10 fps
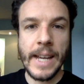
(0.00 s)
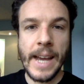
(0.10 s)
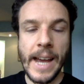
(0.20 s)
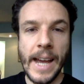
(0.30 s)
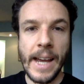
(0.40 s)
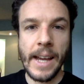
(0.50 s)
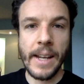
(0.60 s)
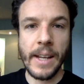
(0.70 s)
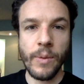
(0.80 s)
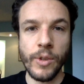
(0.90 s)

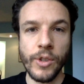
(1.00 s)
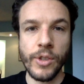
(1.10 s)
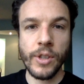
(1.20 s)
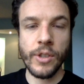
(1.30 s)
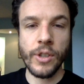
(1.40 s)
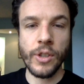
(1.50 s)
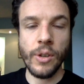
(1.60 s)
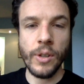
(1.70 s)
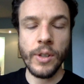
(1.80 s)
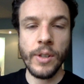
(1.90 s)
and it was such a
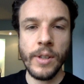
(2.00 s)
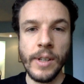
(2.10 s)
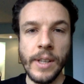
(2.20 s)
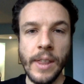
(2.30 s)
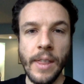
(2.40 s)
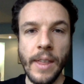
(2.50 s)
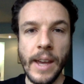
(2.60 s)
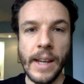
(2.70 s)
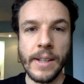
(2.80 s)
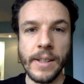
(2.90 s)
shock
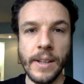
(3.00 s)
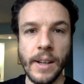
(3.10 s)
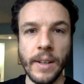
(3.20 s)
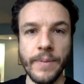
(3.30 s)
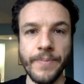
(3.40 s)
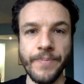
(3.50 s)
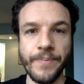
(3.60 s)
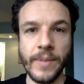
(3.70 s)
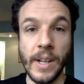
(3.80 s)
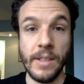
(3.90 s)
that
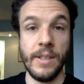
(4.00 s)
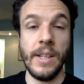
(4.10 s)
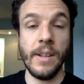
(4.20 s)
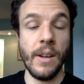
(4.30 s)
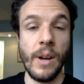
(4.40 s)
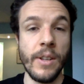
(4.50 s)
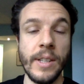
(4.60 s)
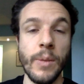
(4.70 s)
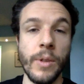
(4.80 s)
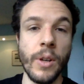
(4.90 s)
I just didn't know how to
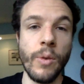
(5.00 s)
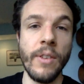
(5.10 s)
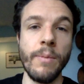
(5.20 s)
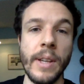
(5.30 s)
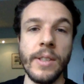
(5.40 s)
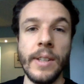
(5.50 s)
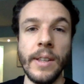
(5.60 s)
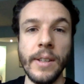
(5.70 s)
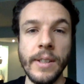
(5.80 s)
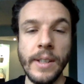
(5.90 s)
deal with the grief, basically
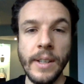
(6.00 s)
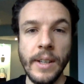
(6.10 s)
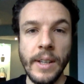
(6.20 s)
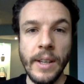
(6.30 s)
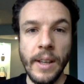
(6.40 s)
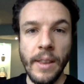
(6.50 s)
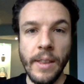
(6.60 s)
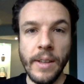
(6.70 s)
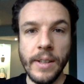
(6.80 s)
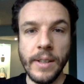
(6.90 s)

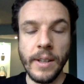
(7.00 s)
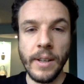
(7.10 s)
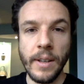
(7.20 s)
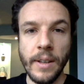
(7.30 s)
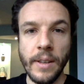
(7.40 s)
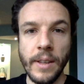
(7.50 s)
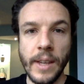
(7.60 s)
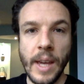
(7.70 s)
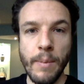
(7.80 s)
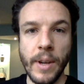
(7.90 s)
that
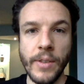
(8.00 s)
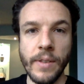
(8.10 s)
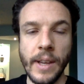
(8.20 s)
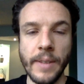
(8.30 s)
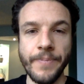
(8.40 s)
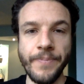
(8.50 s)
came because of that.